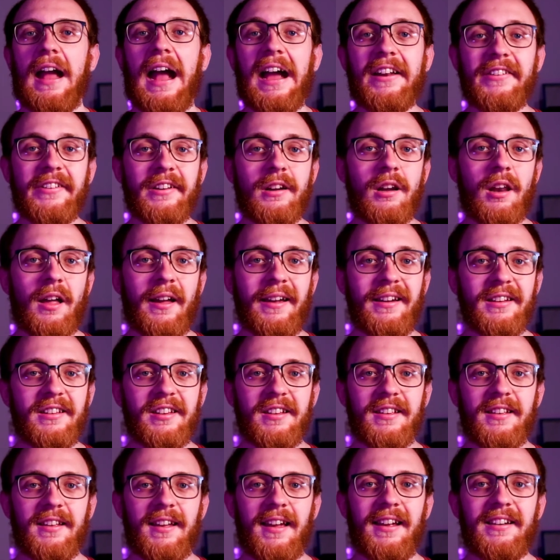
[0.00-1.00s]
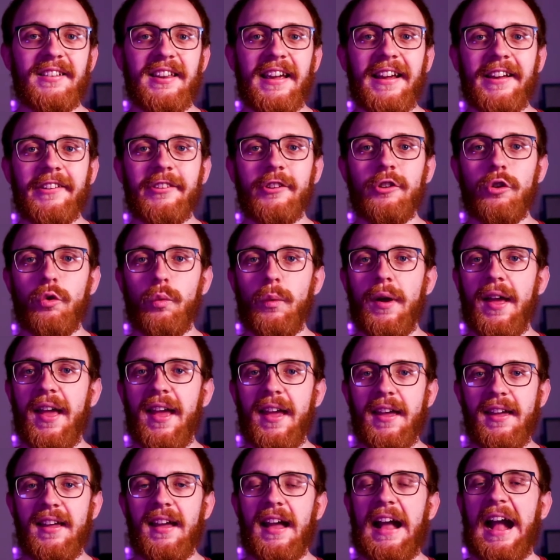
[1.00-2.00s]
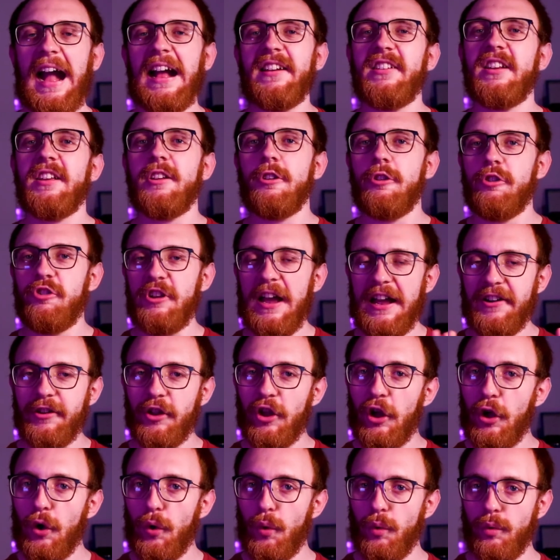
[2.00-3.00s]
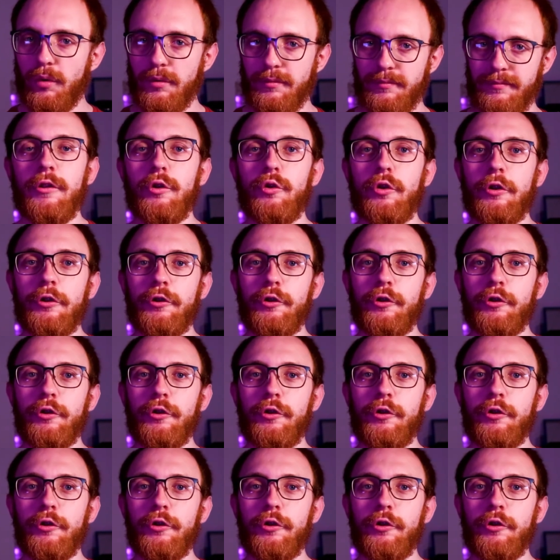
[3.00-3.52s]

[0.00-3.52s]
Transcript: adding light, it takes it away, adding shadow. You can